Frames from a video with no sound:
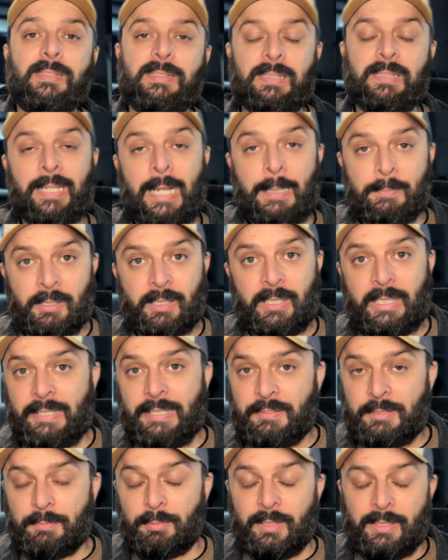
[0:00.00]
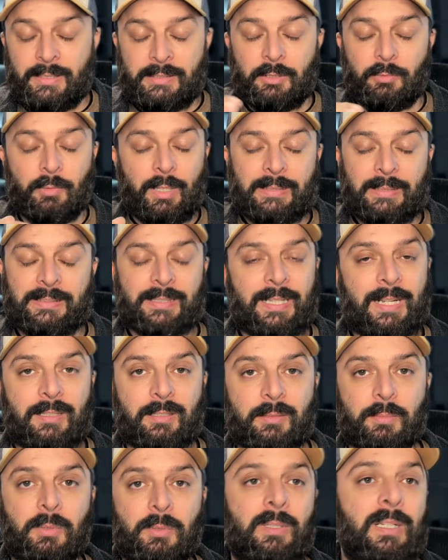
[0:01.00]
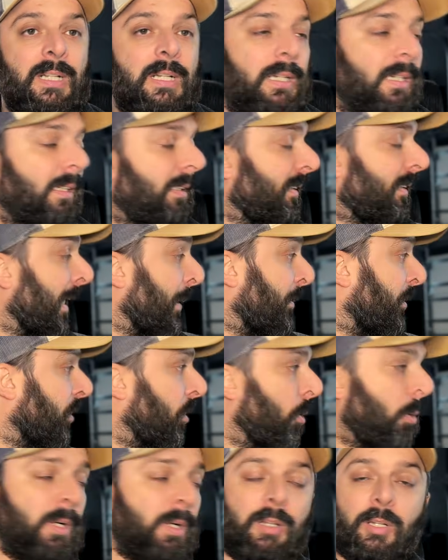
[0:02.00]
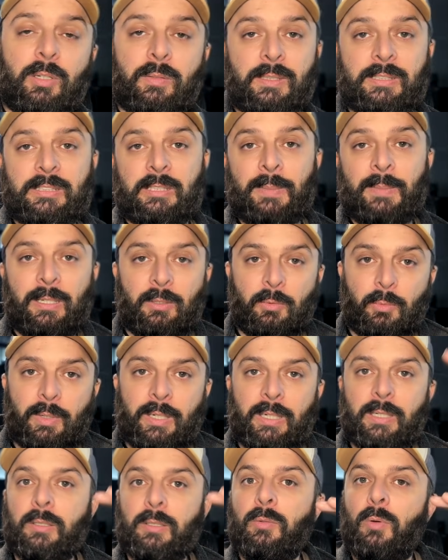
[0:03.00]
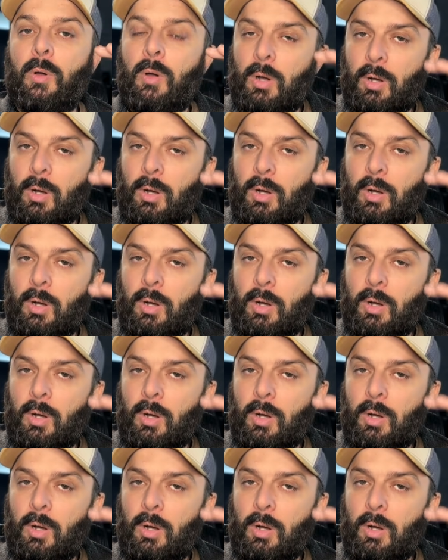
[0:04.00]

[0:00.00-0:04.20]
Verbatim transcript: Slammed on leaf springs, the ride's terrible. Slammed on coilovers, no matter where you